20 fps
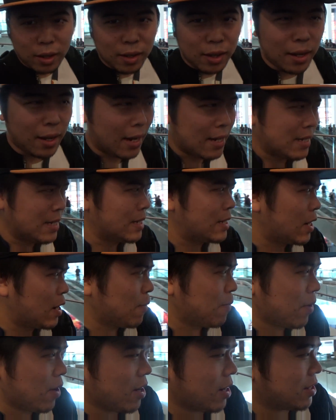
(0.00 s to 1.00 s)
Hey guys, it's
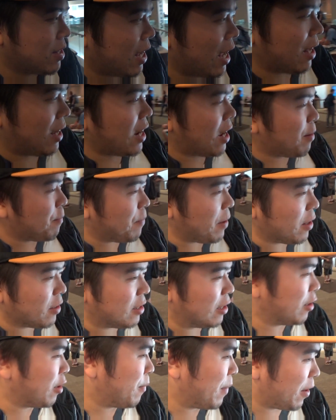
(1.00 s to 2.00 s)
Tom Box. I kind of bailed
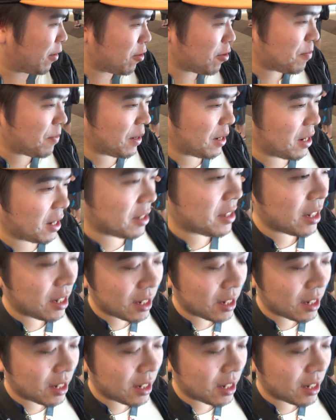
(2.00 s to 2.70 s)
out on my group because I